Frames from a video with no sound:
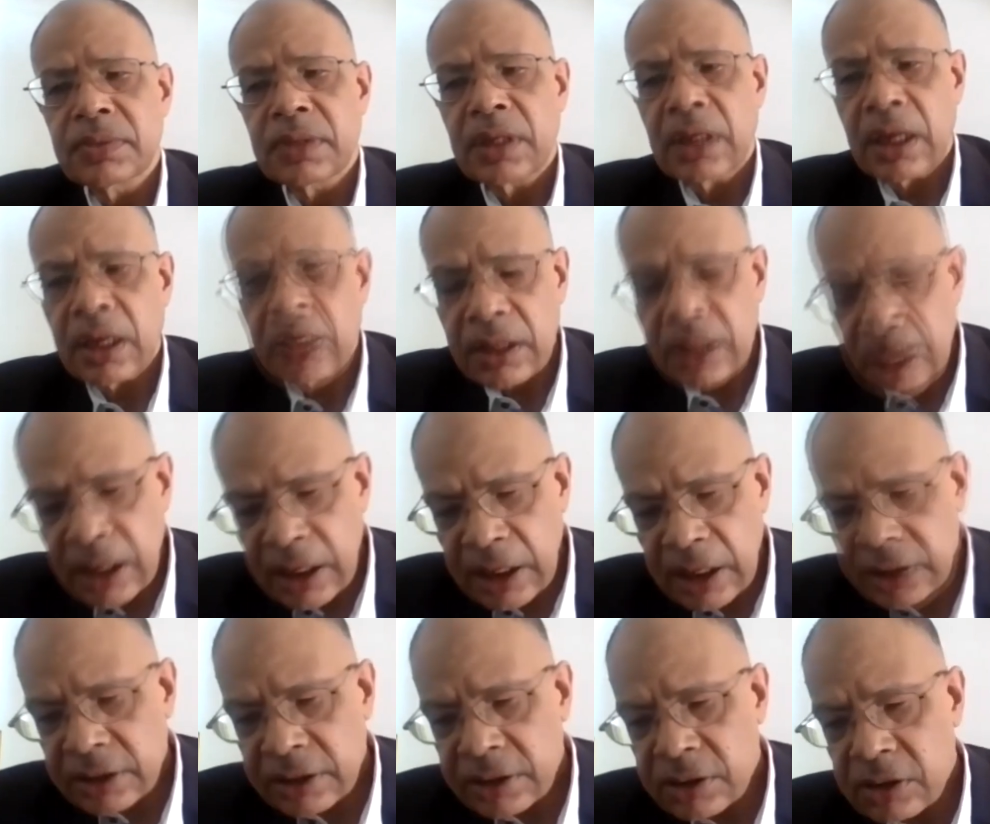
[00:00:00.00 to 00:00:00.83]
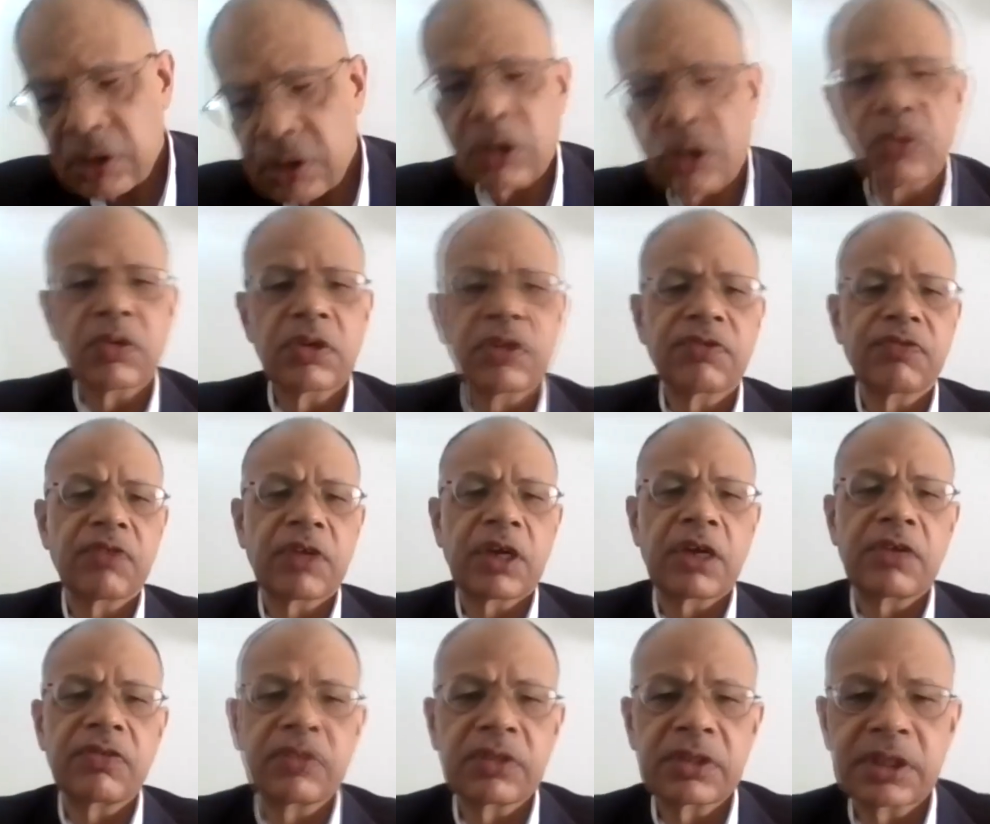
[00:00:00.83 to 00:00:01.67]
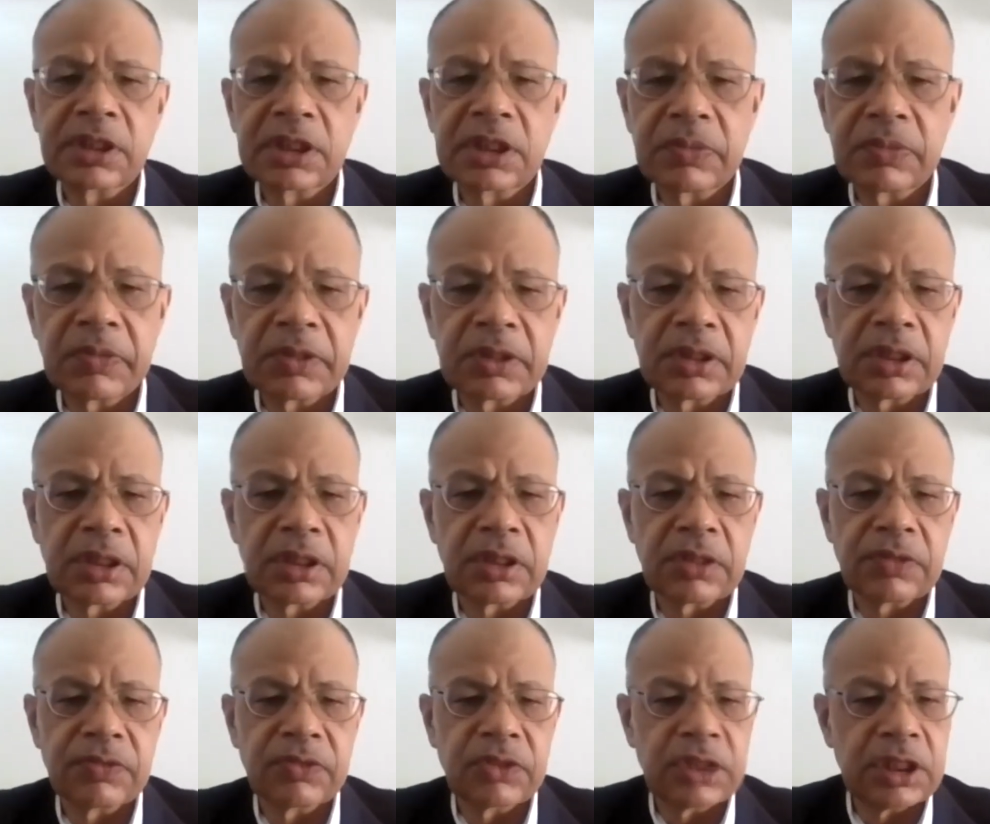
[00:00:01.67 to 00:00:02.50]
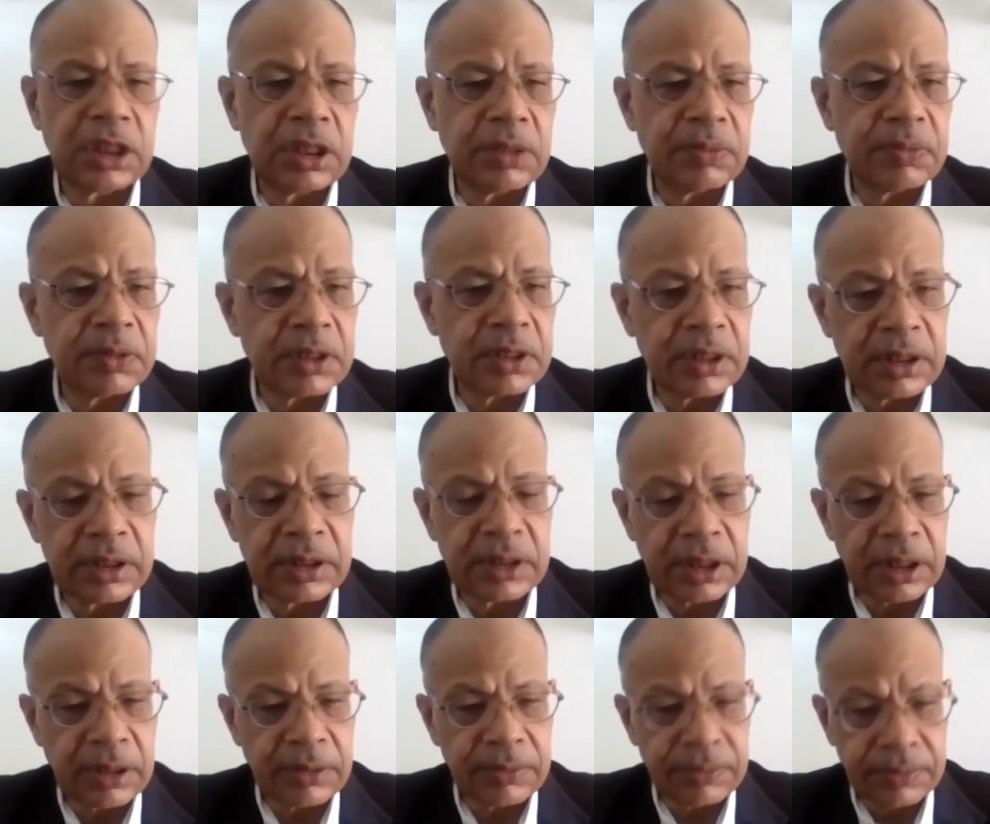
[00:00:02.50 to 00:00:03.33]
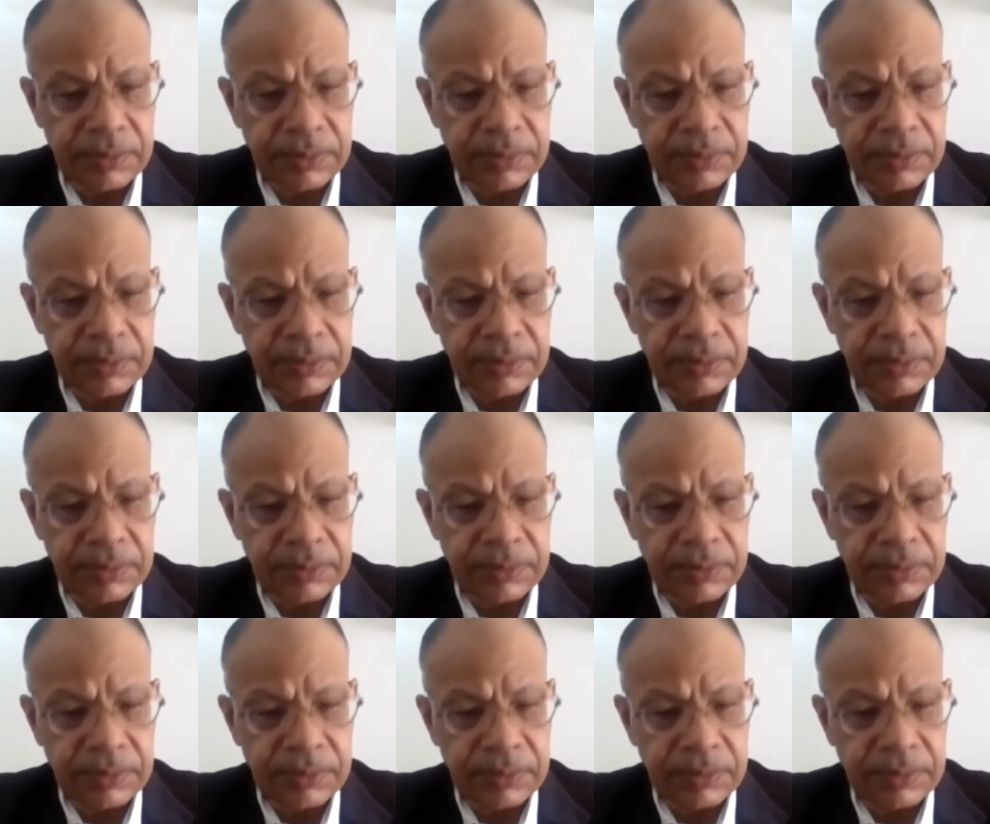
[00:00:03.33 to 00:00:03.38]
And let's go with 5-6% of GDP this time.